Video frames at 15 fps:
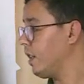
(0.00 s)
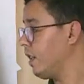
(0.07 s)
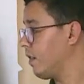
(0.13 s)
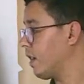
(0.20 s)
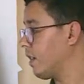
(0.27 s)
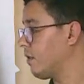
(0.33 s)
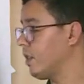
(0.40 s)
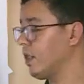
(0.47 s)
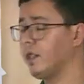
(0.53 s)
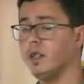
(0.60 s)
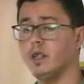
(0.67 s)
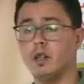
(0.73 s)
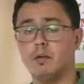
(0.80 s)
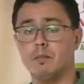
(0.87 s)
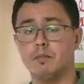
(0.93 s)
is a
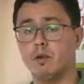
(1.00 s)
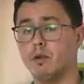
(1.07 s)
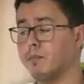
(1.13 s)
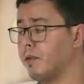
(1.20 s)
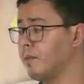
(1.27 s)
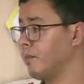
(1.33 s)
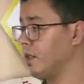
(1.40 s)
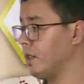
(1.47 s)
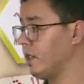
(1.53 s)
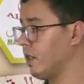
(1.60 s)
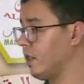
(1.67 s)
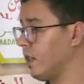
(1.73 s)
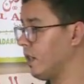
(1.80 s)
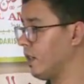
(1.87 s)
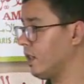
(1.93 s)
technical problem
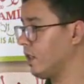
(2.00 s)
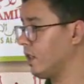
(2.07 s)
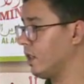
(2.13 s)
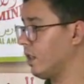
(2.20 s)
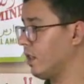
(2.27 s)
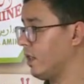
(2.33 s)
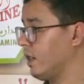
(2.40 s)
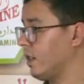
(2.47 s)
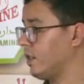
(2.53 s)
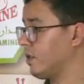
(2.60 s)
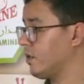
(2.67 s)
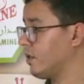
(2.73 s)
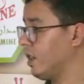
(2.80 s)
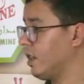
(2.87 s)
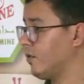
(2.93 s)
in the
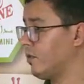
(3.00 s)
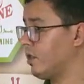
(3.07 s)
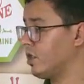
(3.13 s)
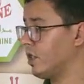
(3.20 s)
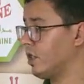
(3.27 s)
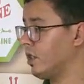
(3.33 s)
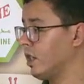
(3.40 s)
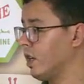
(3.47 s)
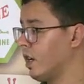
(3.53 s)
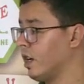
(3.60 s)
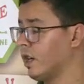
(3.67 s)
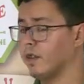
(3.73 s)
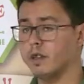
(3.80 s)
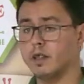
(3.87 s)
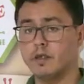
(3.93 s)
television. The